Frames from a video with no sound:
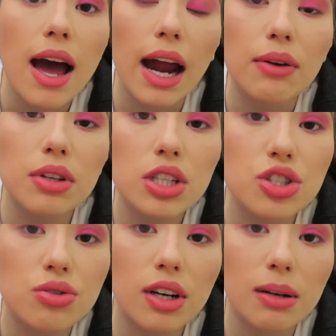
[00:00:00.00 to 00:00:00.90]
I really
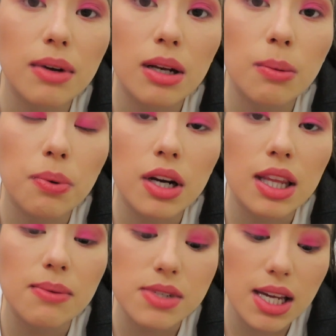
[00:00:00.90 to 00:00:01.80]
do recommend
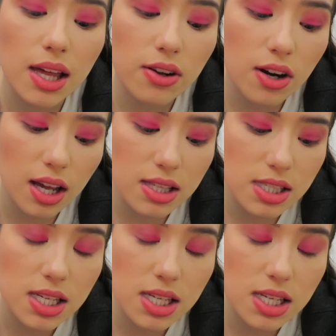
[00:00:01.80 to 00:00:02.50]
putting them together and